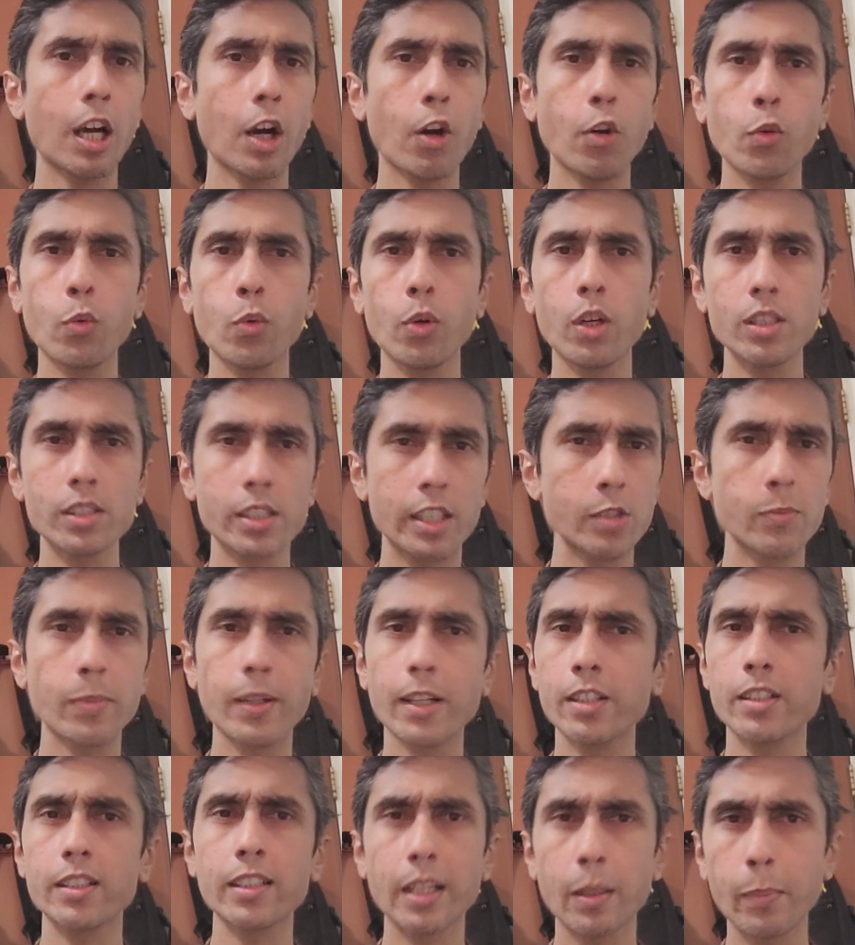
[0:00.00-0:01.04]
Our worst case
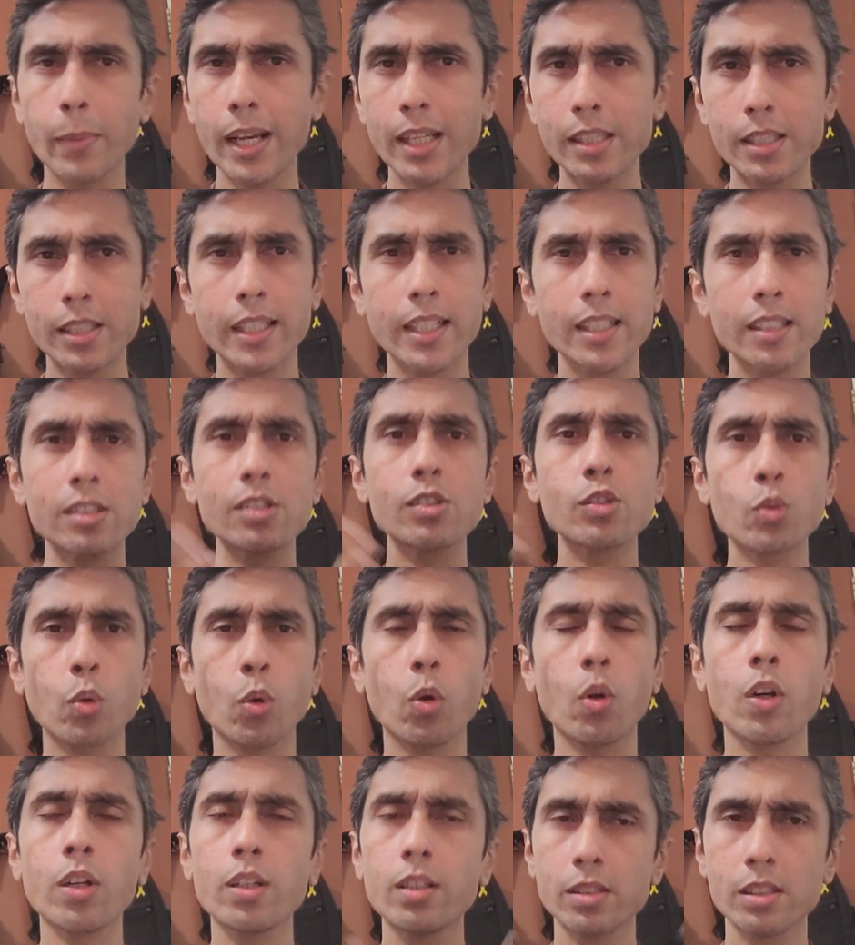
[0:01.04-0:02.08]
better than their best case. So
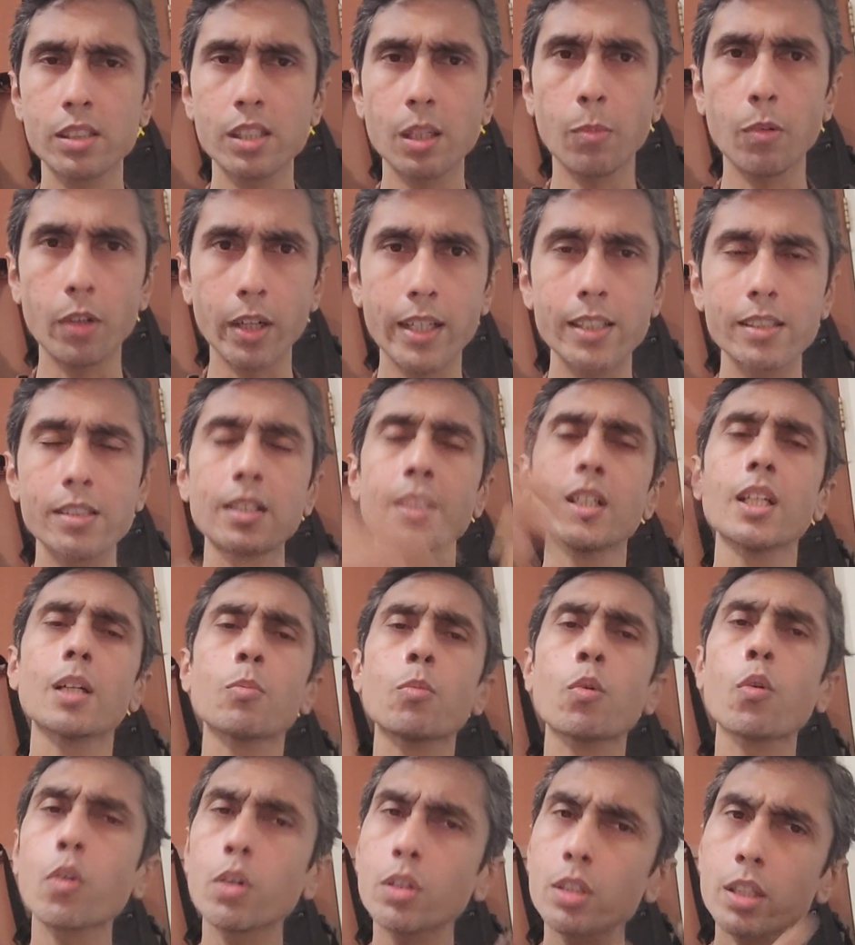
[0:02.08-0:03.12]
on. Summarize.
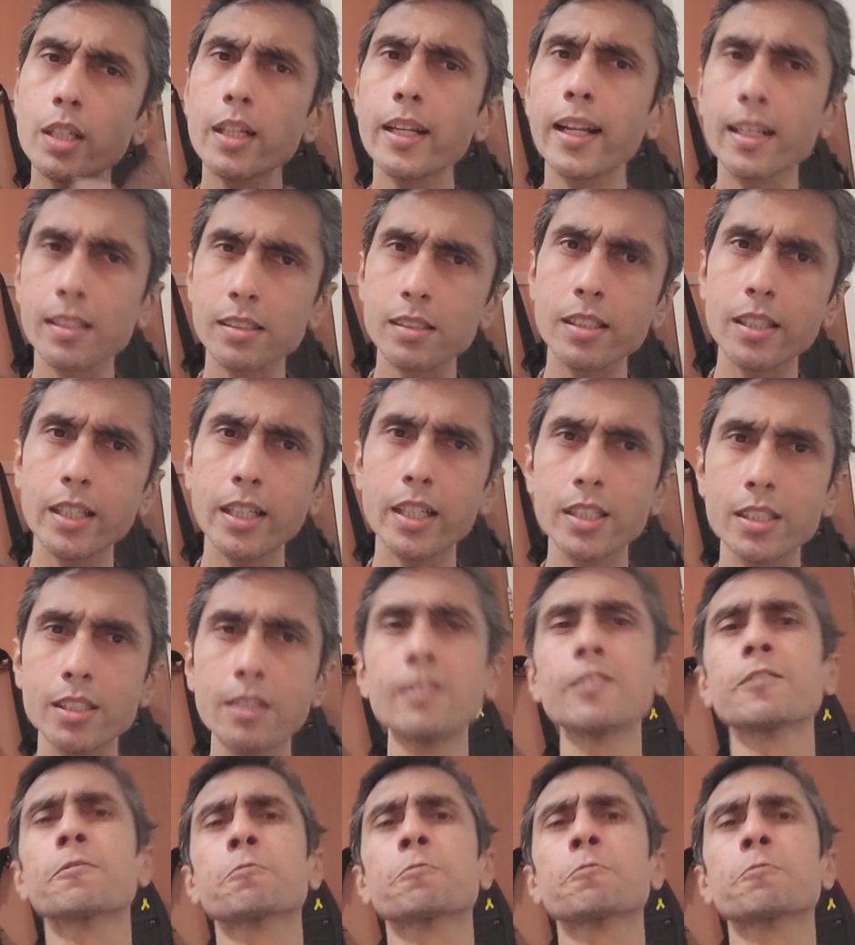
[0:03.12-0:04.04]
Move on to the next clash.